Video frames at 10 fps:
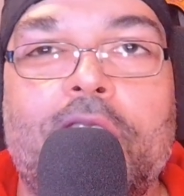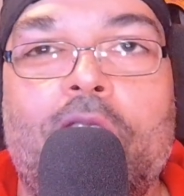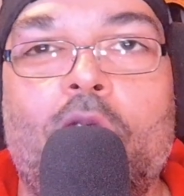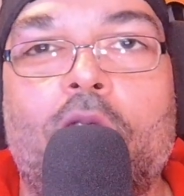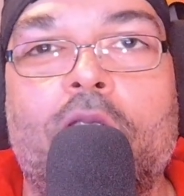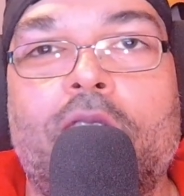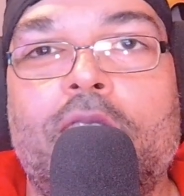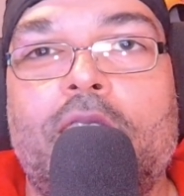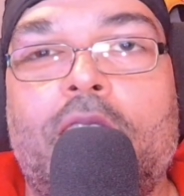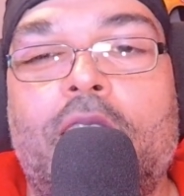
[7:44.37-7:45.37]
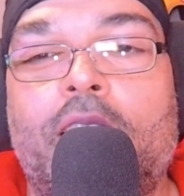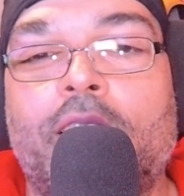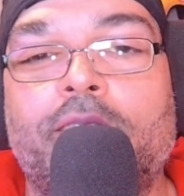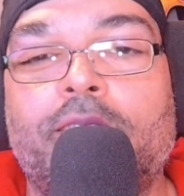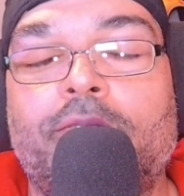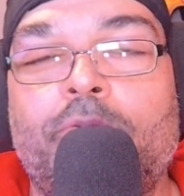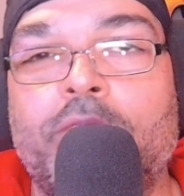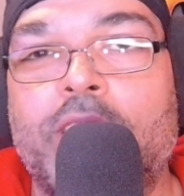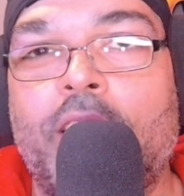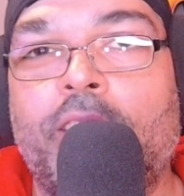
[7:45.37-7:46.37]
or what
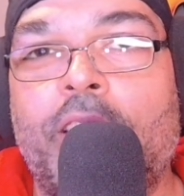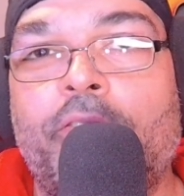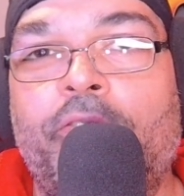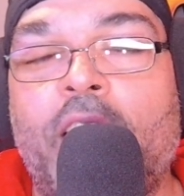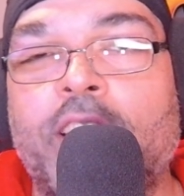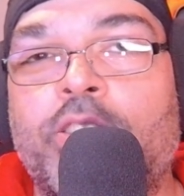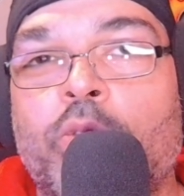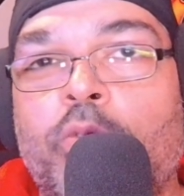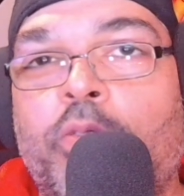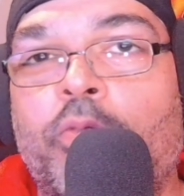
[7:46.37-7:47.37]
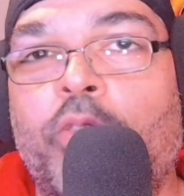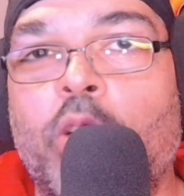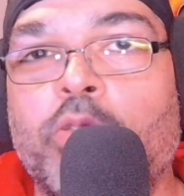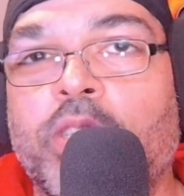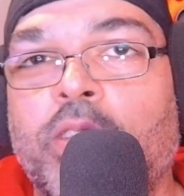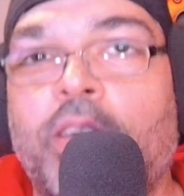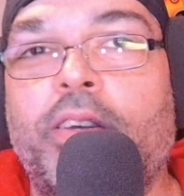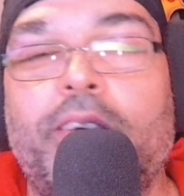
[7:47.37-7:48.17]
was that fat dude from Frozen.